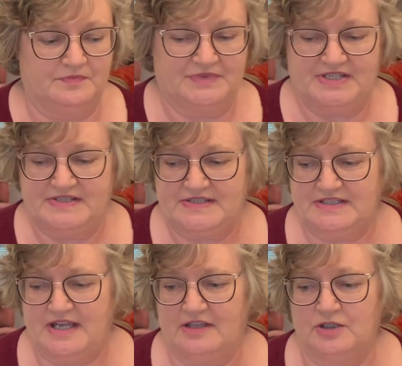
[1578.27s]
that's
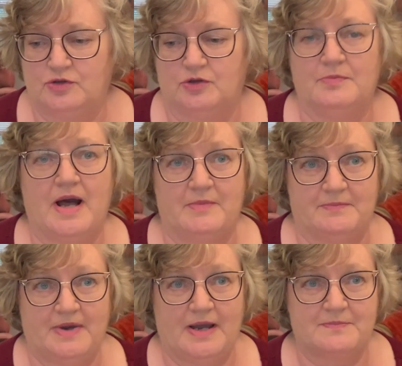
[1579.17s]
a local mom
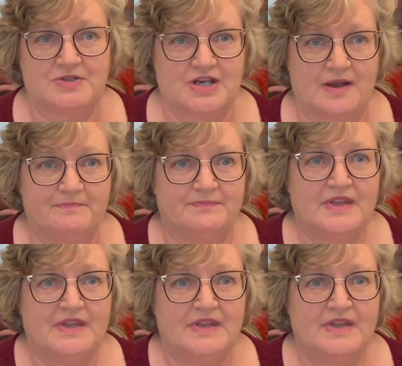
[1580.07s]
and pop shop.